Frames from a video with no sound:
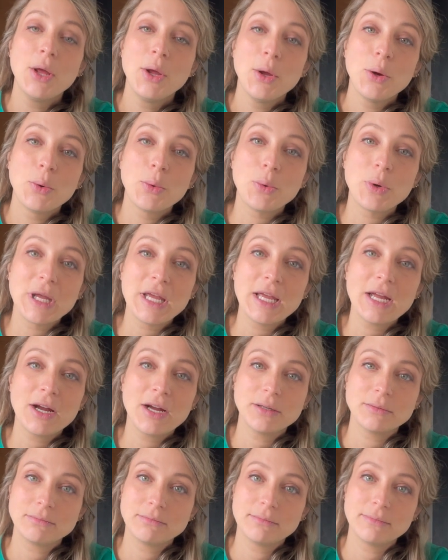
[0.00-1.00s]
we
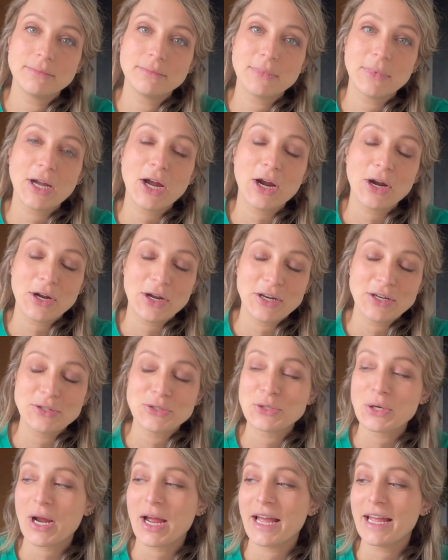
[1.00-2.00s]
are going
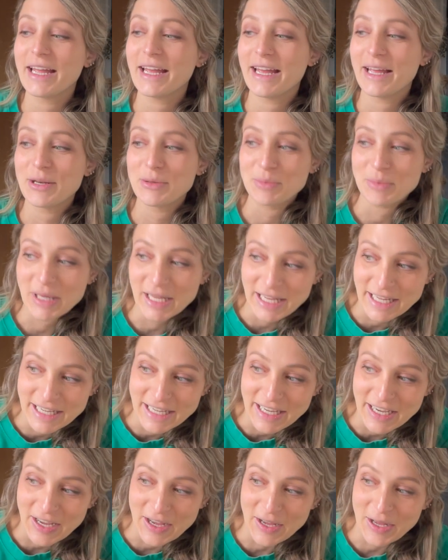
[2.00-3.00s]
to try and
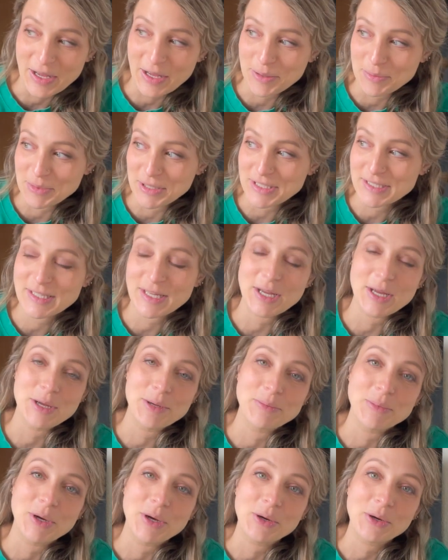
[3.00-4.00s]
make
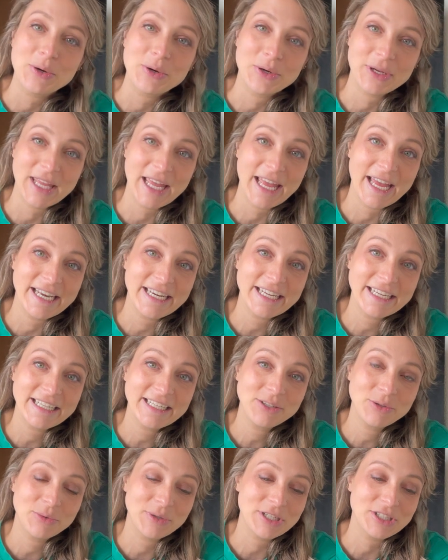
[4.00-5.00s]
some
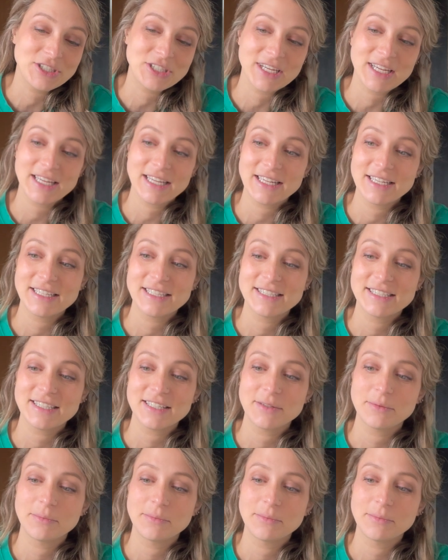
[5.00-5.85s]
Colcannon, which is